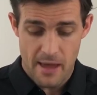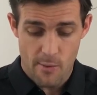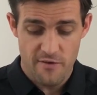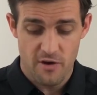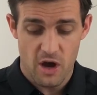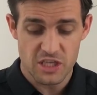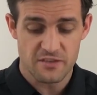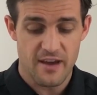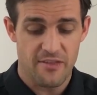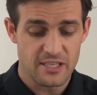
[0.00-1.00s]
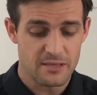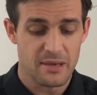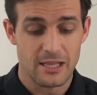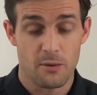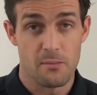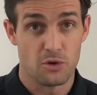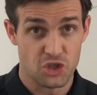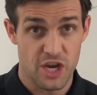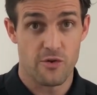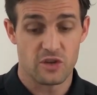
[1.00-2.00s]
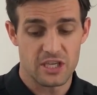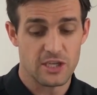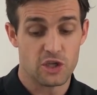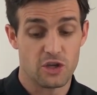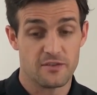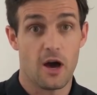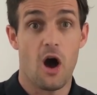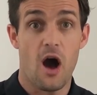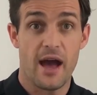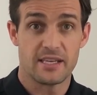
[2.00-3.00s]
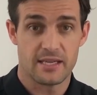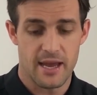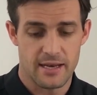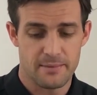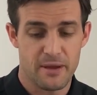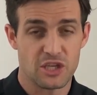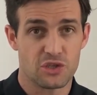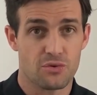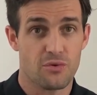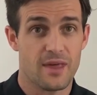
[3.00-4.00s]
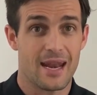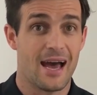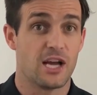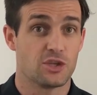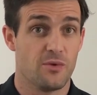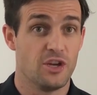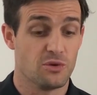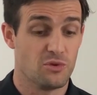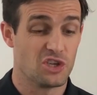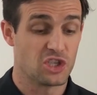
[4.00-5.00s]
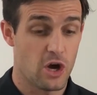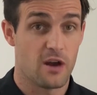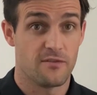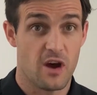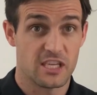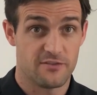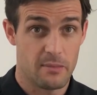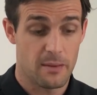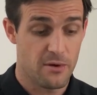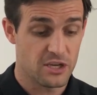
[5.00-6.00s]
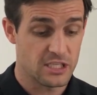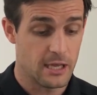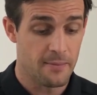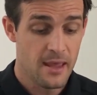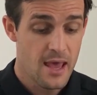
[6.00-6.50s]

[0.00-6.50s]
However, I just found this to be a little bit more generous in terms of the height and pitch through that arch region, which is kind of nice for me personally.